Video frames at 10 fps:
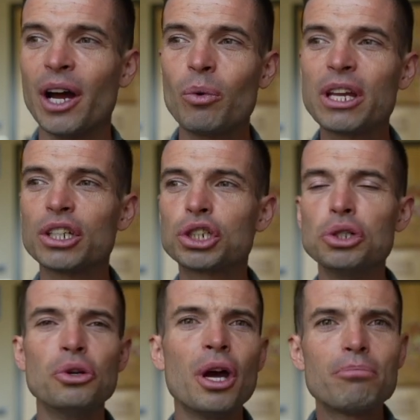We could
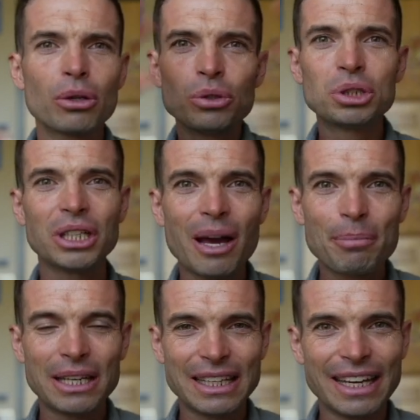shoot pollution up
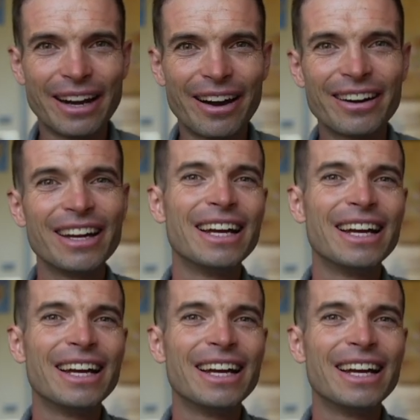into the air